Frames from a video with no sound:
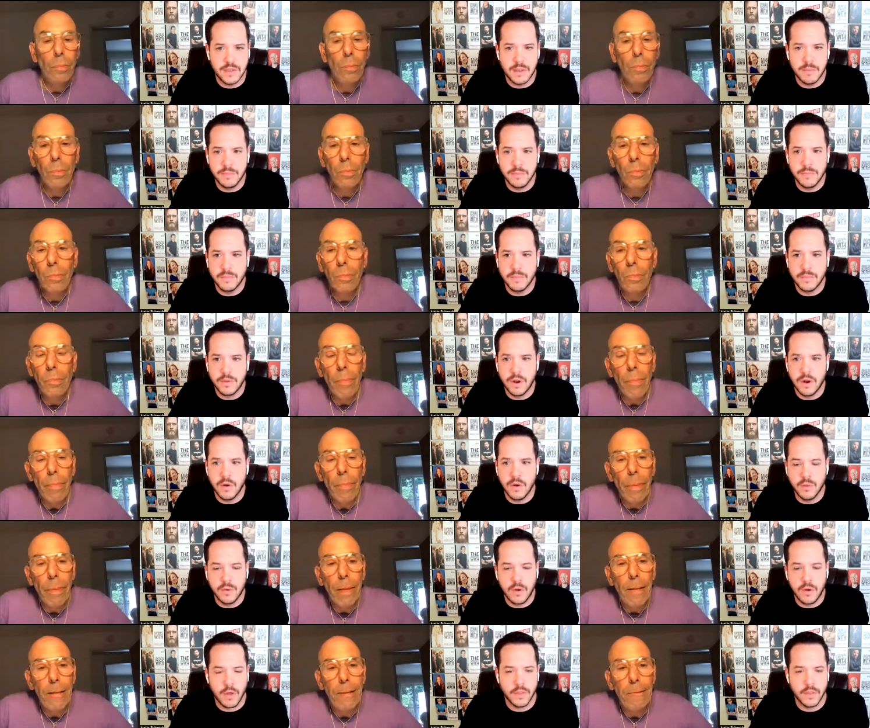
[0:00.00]
Speaker 1: them, you
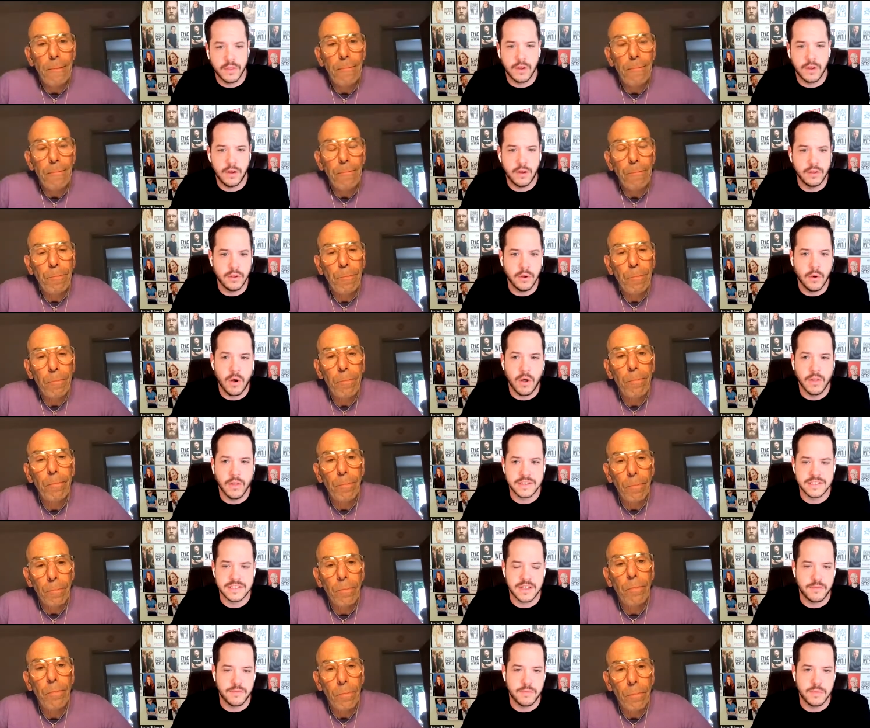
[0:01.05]
know, all, you know, all the
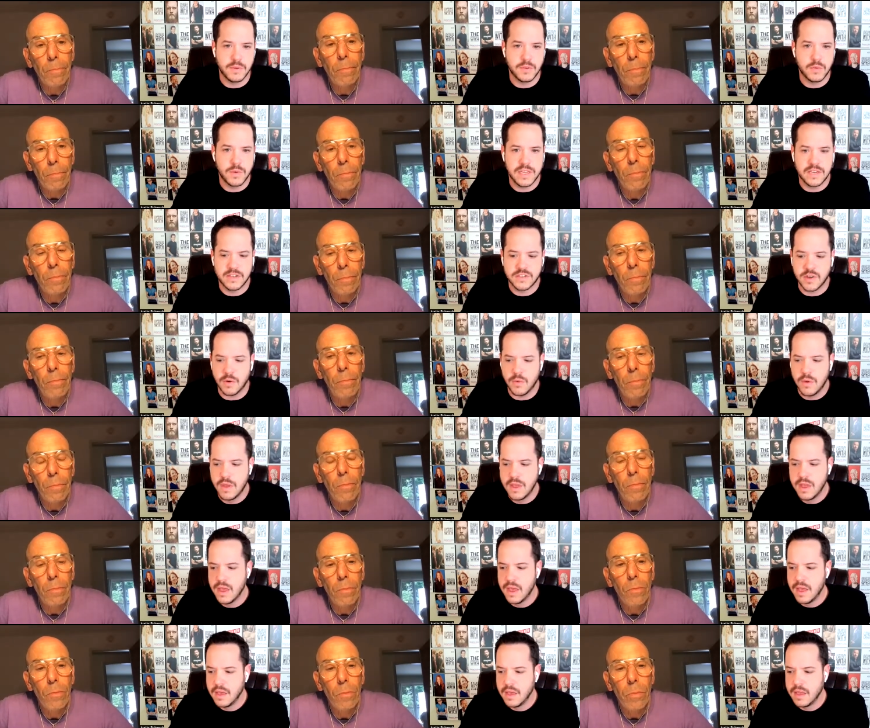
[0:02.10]
stuff in between. So
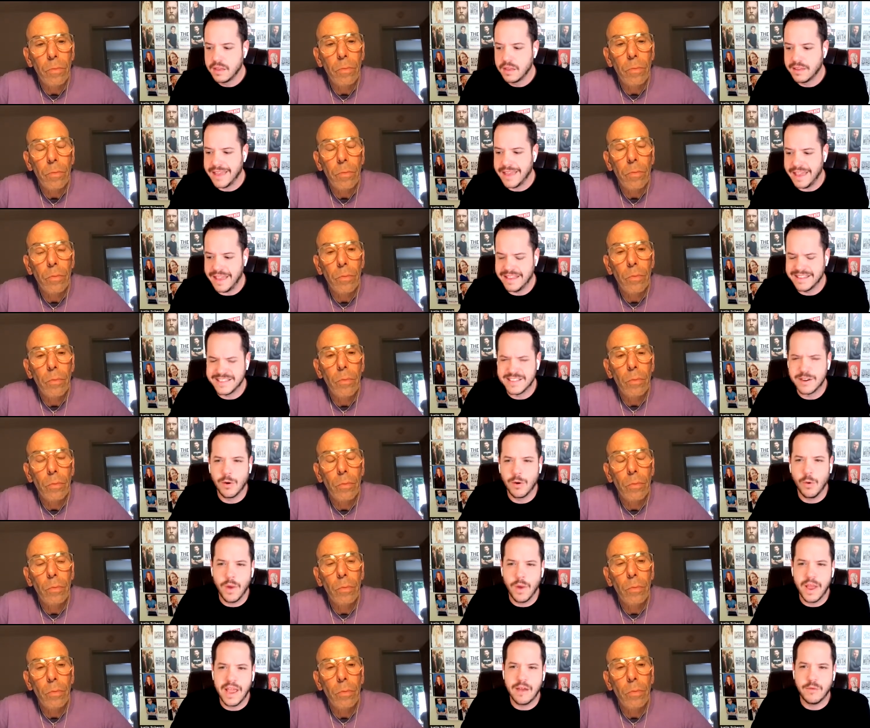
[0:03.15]
is there a
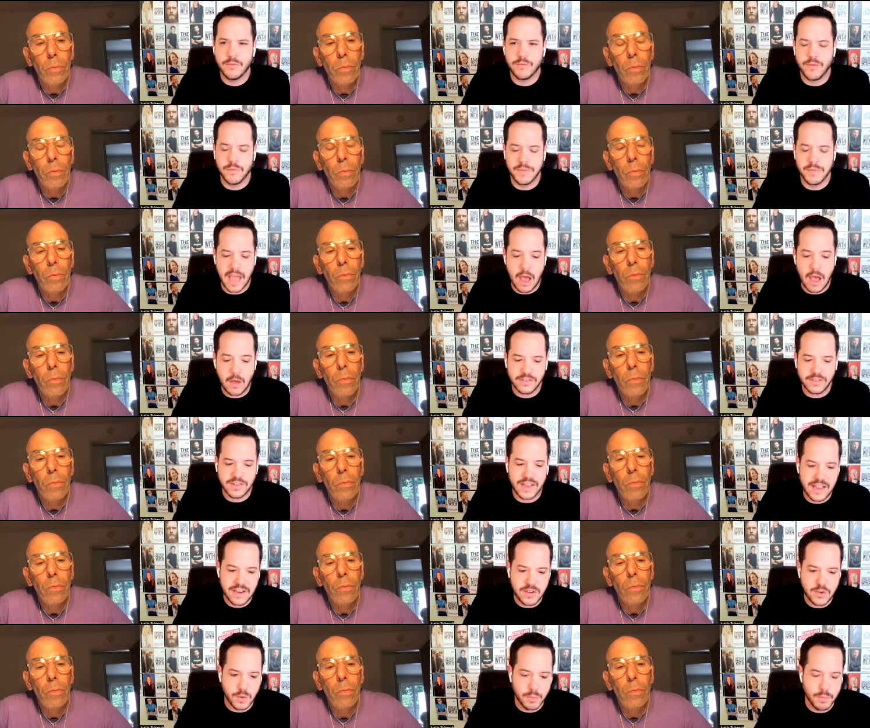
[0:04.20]
way from the
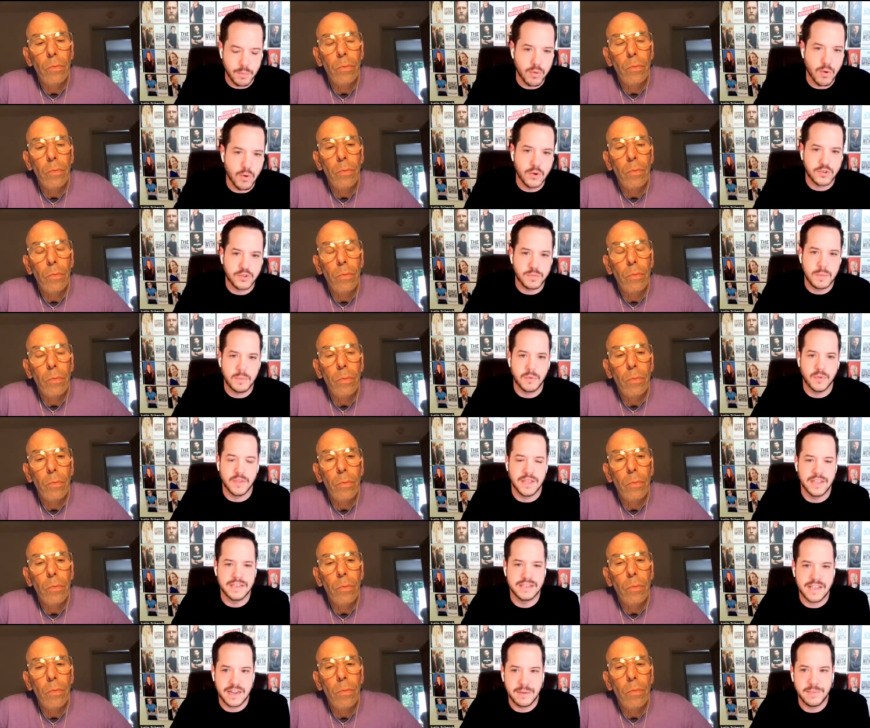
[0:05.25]
outside to approach people on the
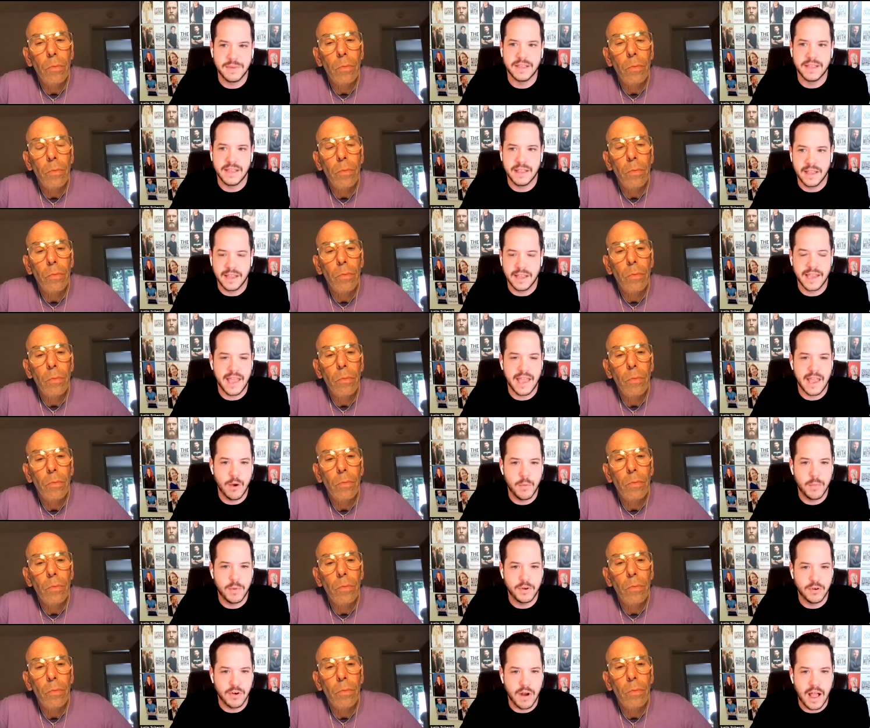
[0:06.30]
inside and be like, Hey,
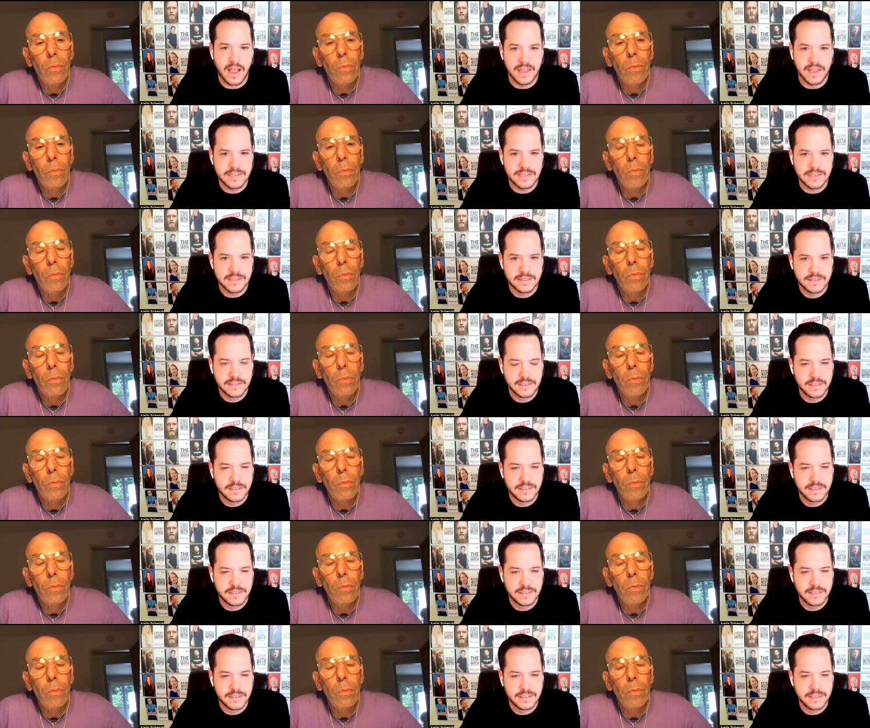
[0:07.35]
open your eyes?